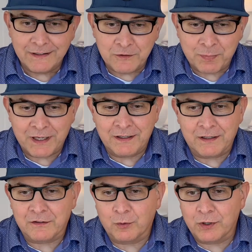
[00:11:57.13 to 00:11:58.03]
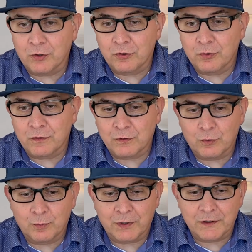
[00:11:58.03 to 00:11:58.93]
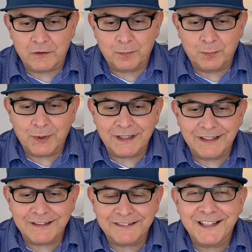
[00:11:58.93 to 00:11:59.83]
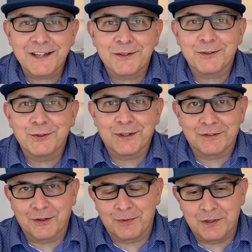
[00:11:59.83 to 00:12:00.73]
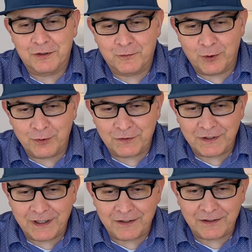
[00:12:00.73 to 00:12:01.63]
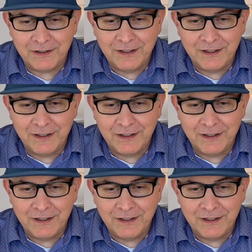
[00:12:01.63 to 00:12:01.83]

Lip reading: is pending, so we don't know the sold price, but let's take a look at some of these photos together.